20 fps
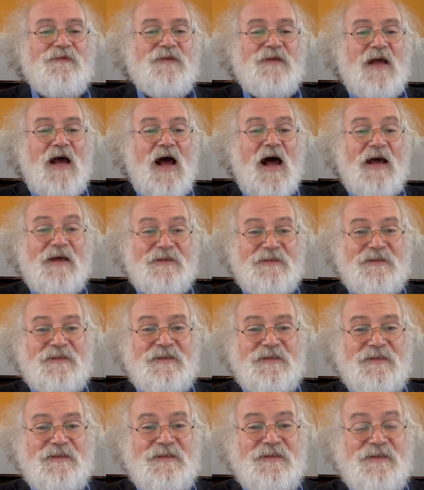the
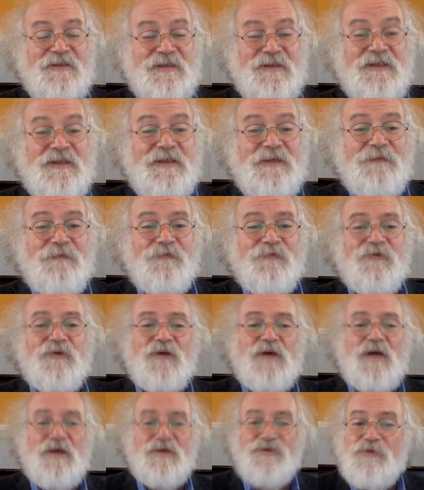IEEE for
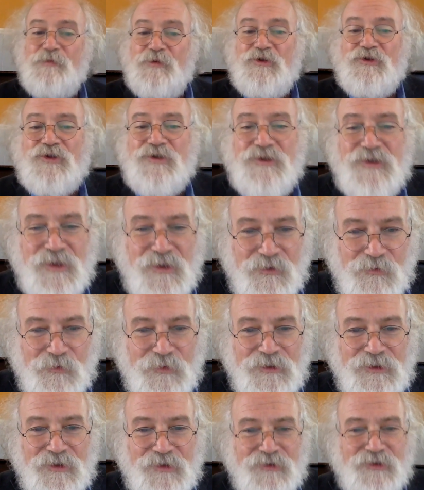contributions to the
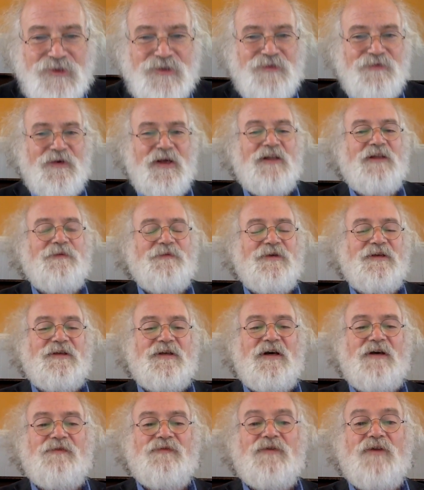research and development
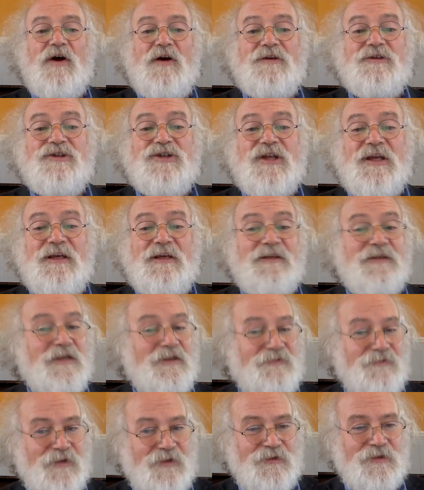of large-scale
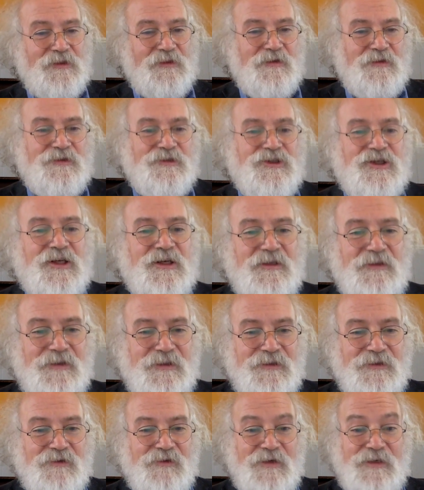and very large-scale
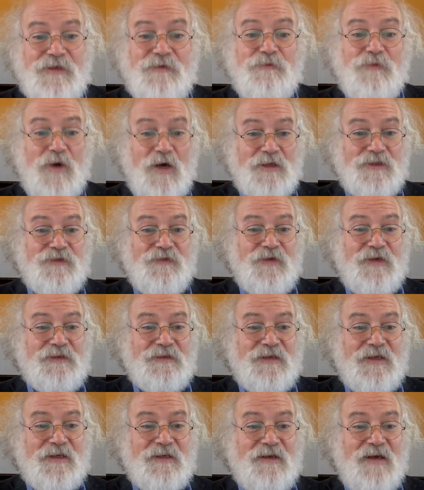integrated MOSFET
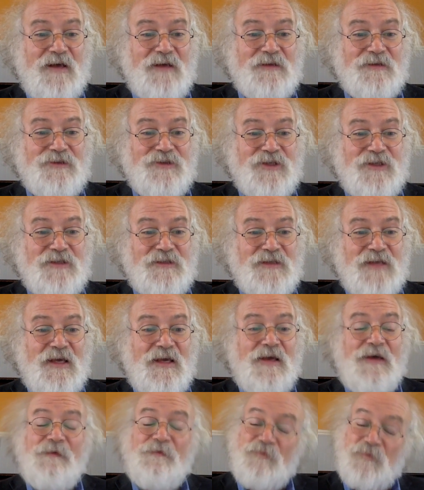technologies.
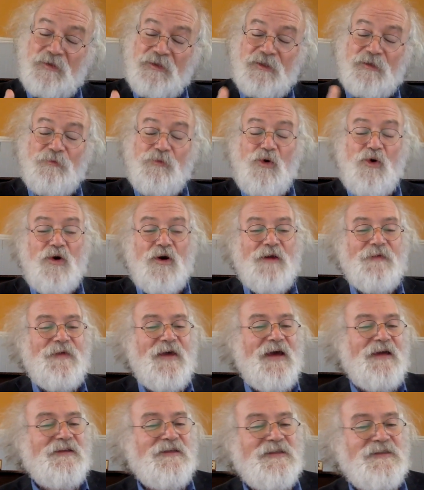A little more on
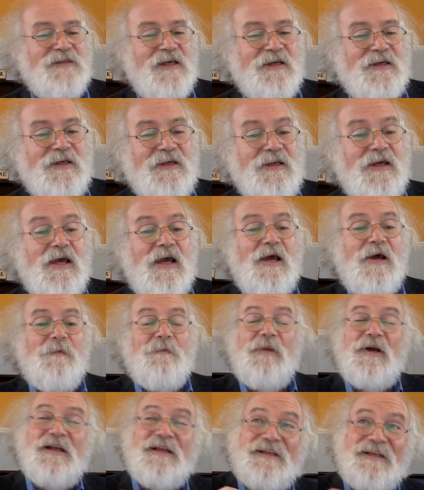that in a second.
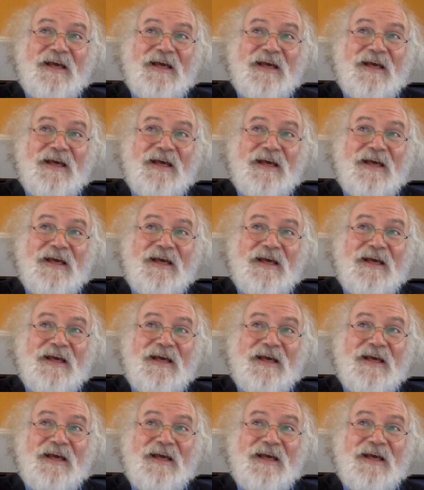But in